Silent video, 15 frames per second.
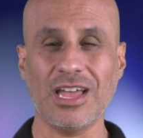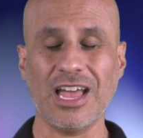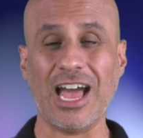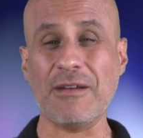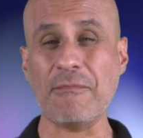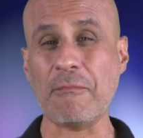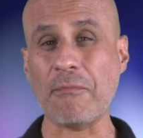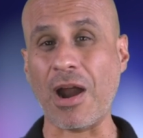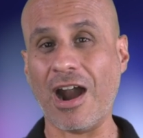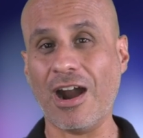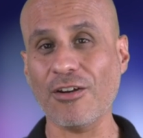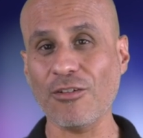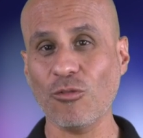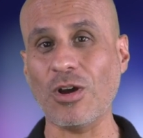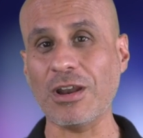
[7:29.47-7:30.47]
And
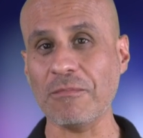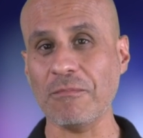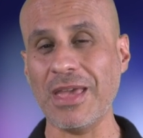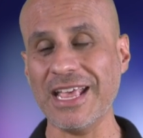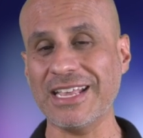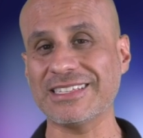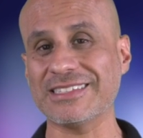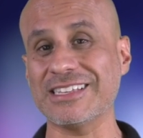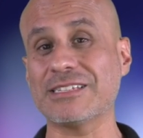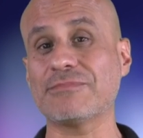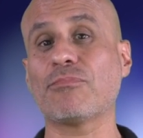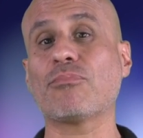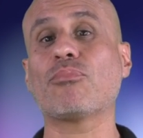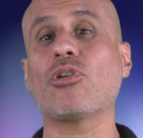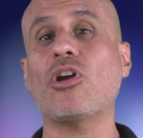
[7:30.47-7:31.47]
part of what makes this
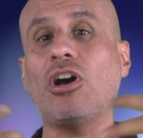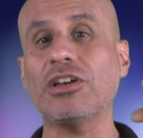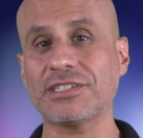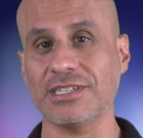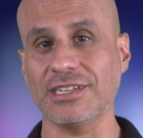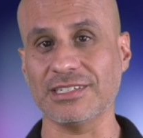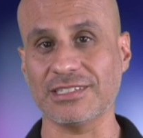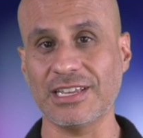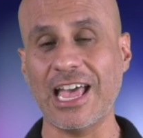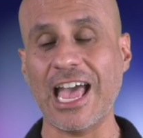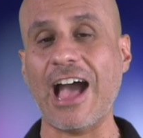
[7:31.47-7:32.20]
process